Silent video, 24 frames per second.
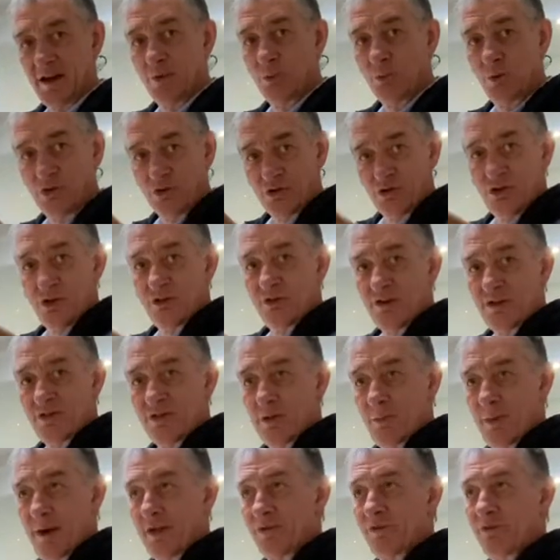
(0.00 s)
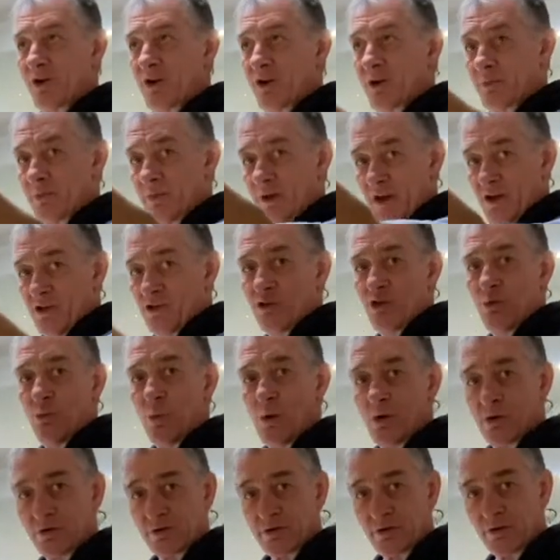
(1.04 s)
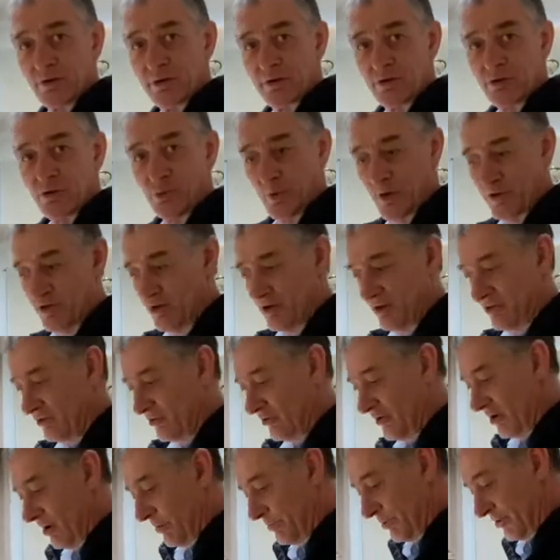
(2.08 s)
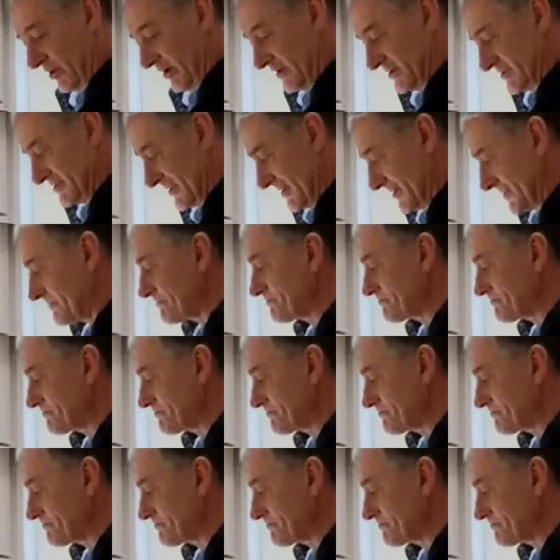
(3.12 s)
Once you're in the bathroom, it's the one switch it, that operates it.